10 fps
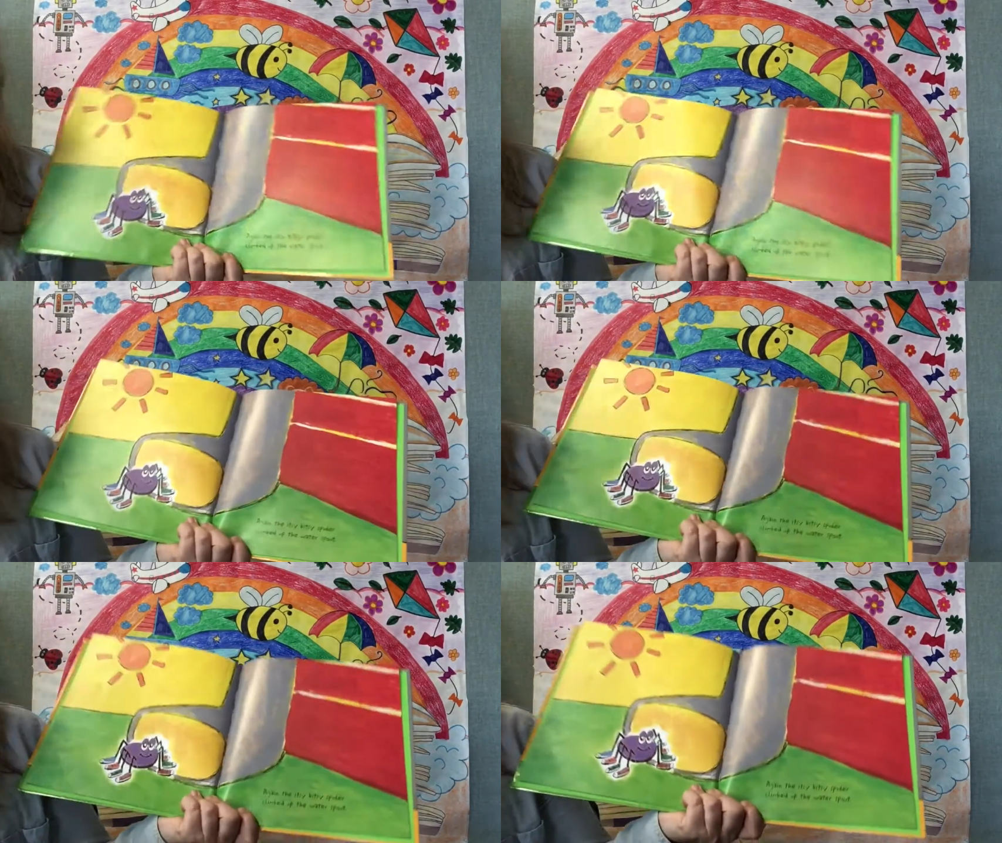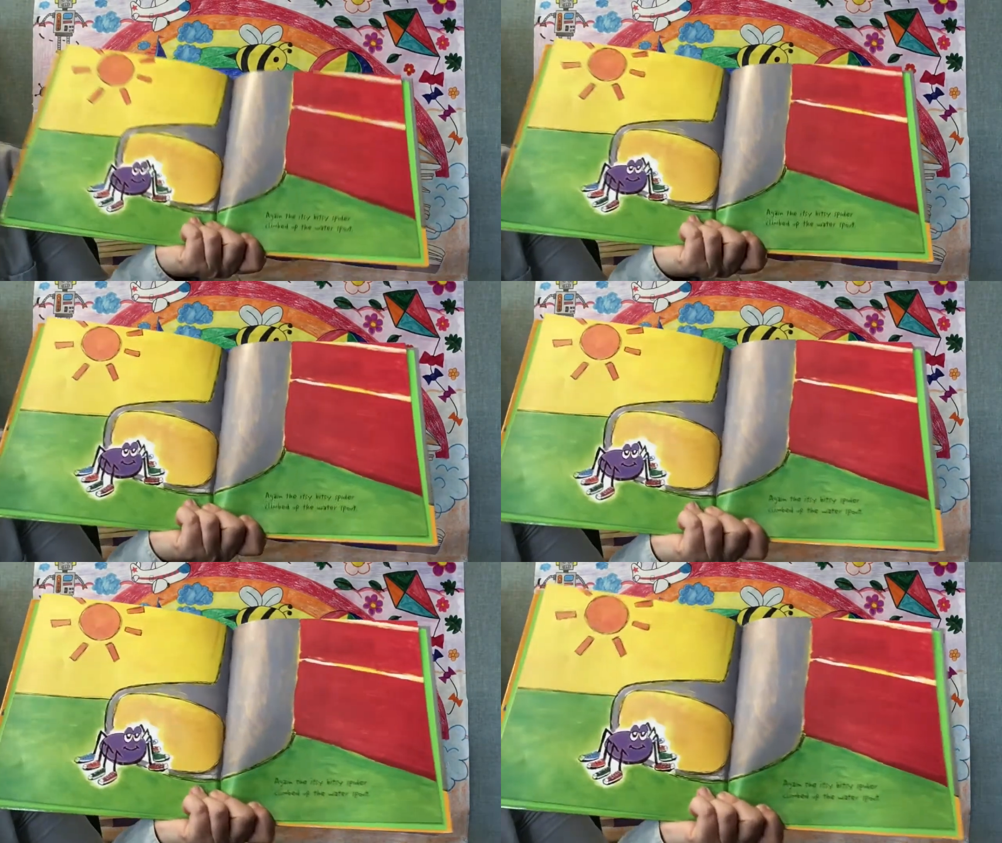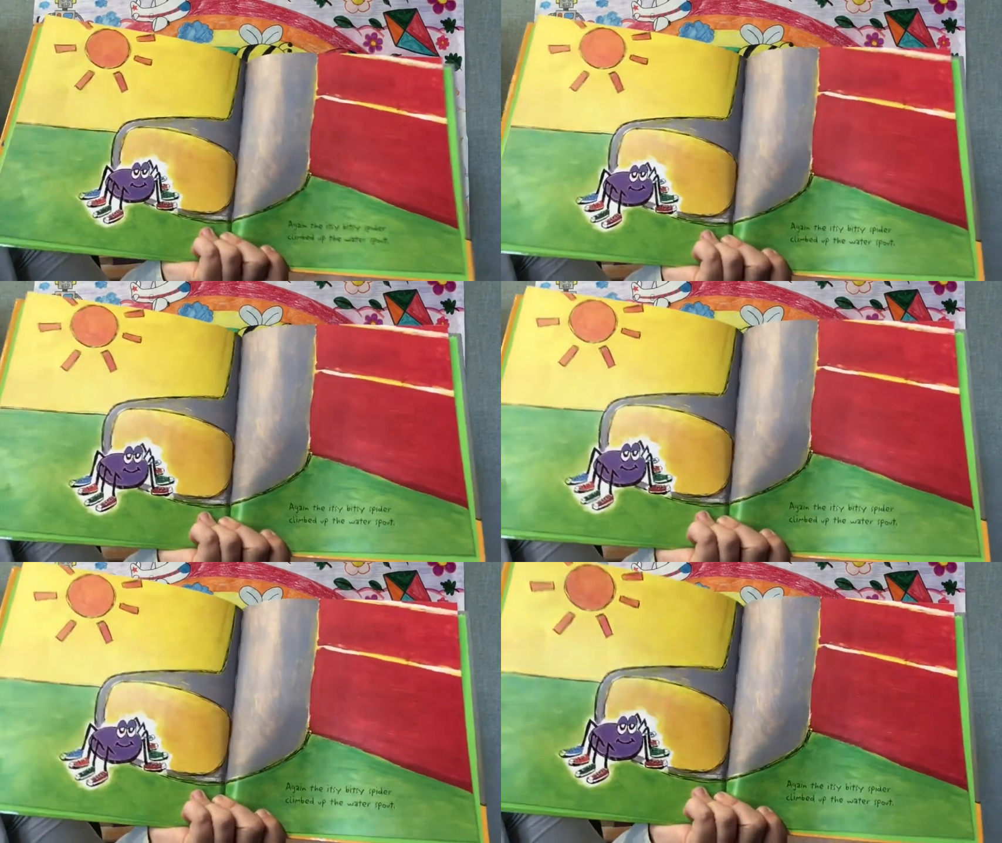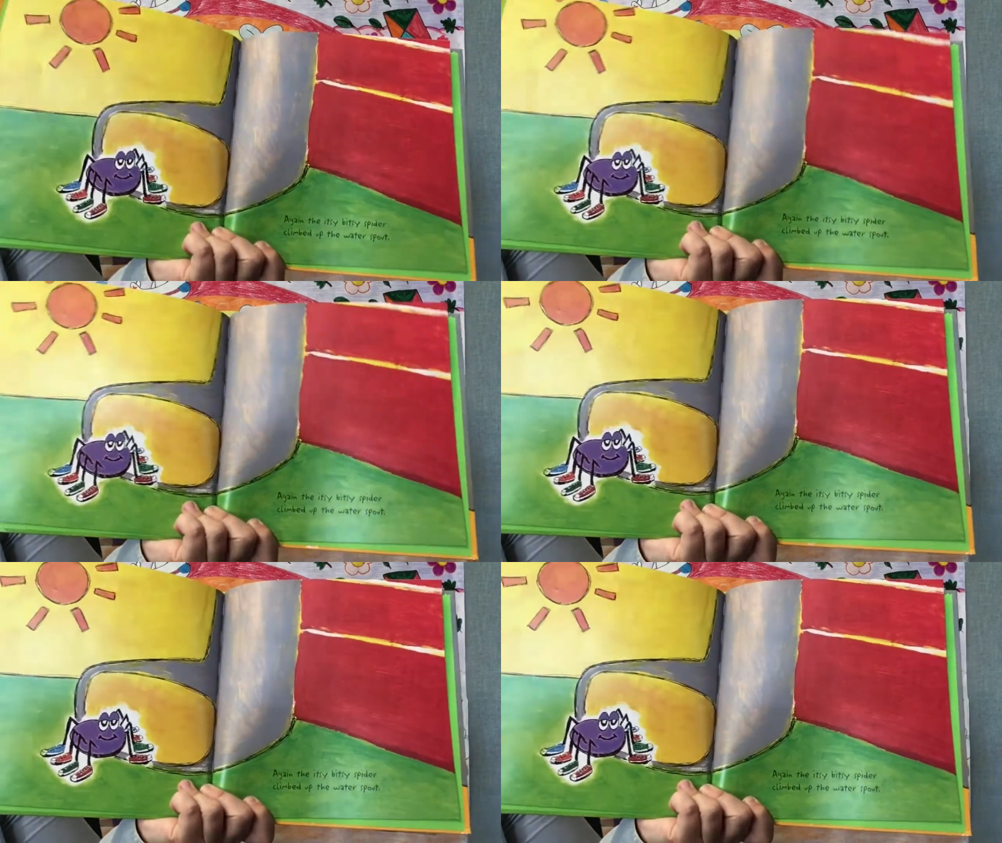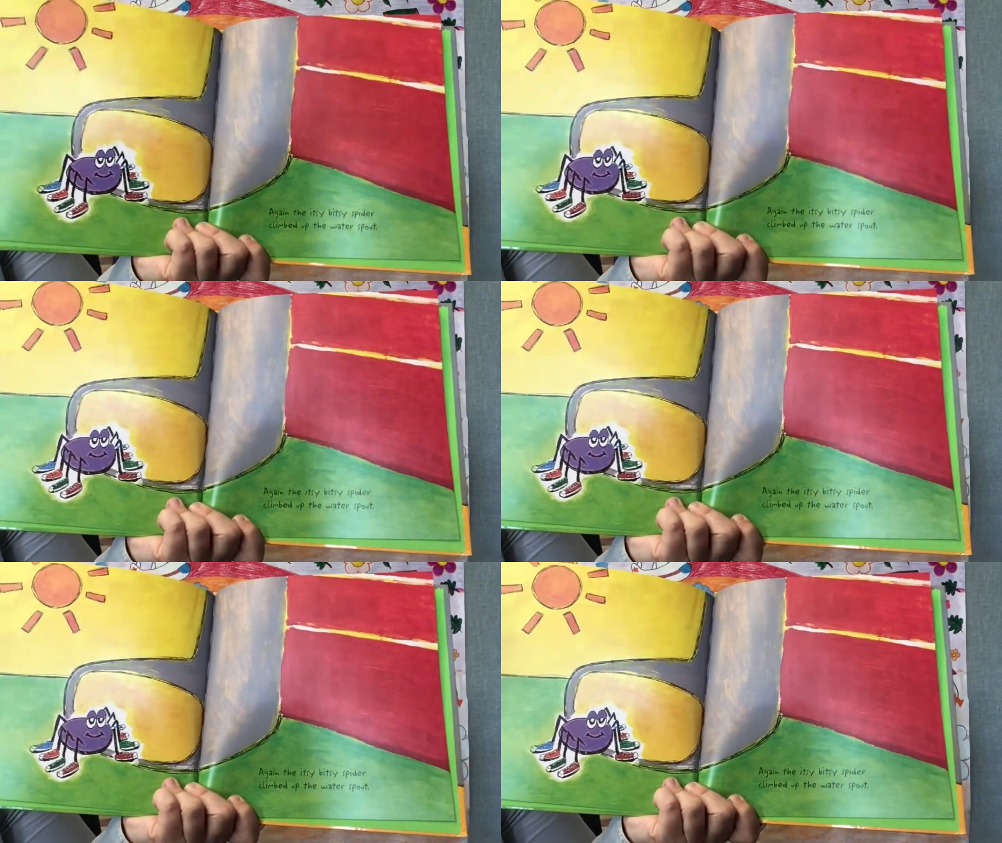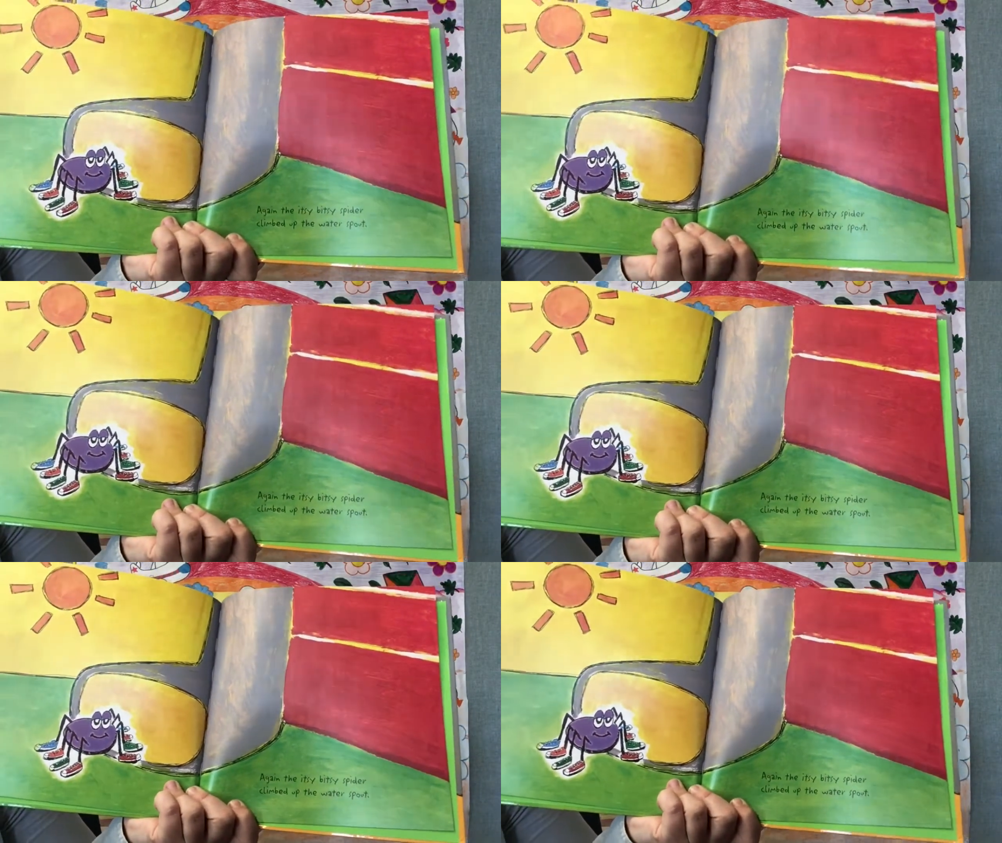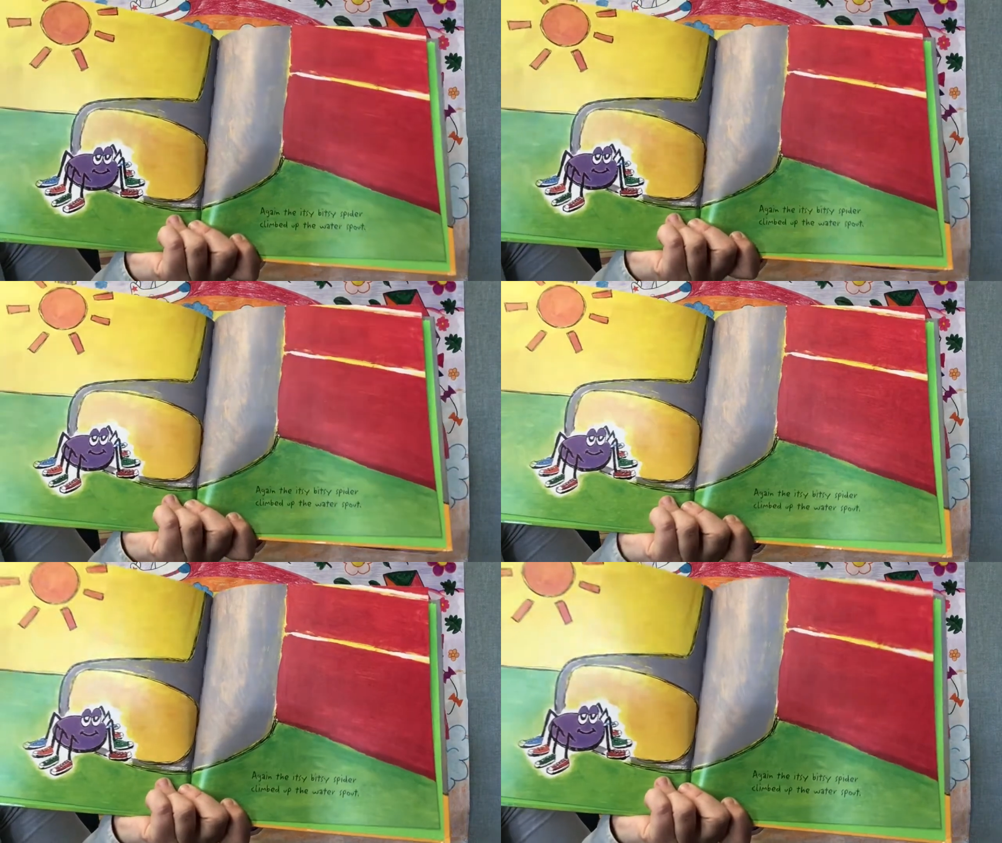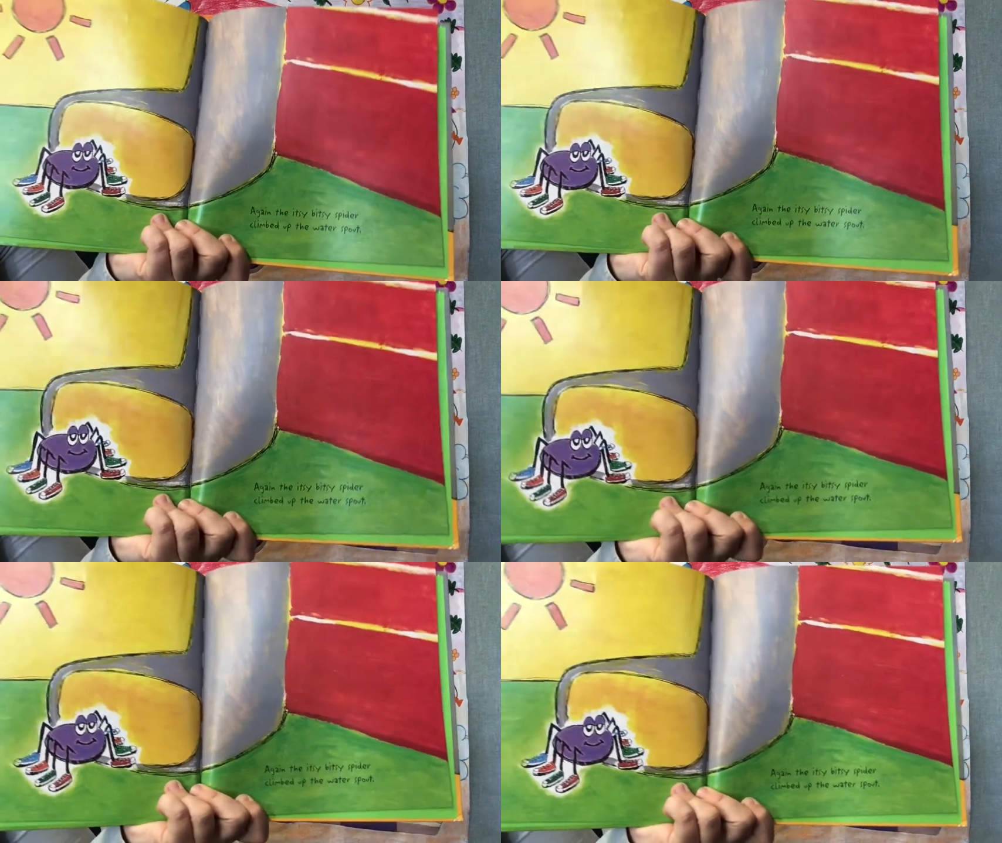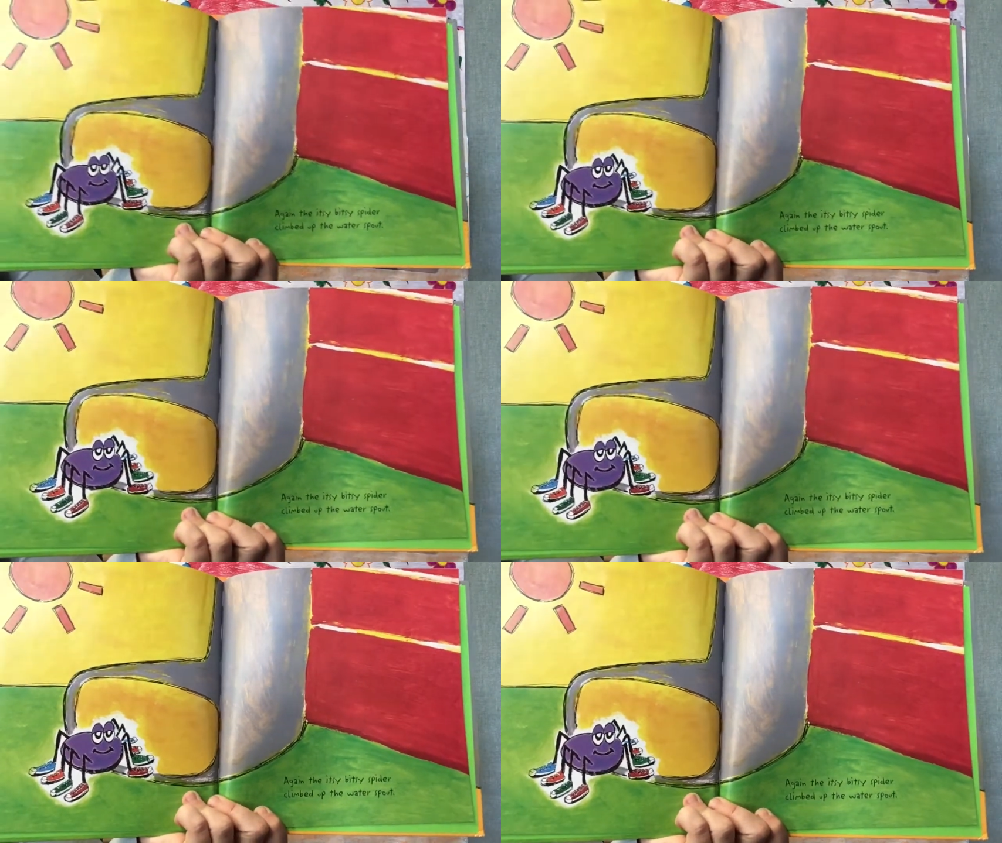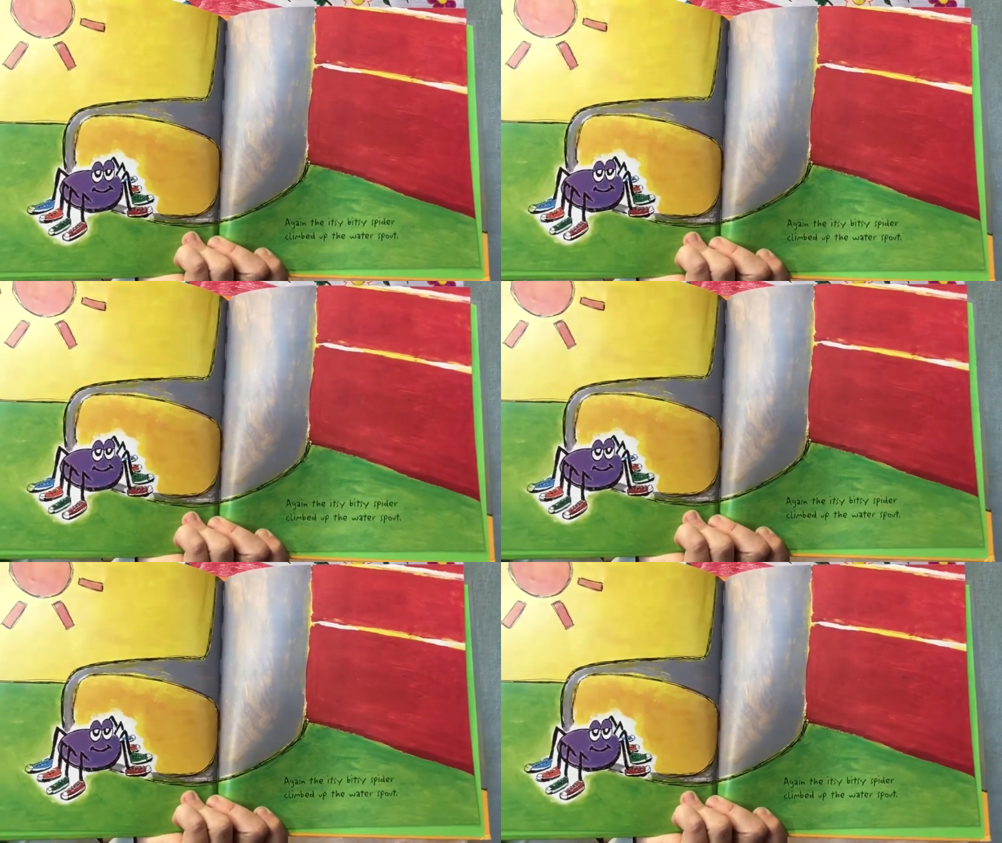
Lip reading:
(no speaker visible)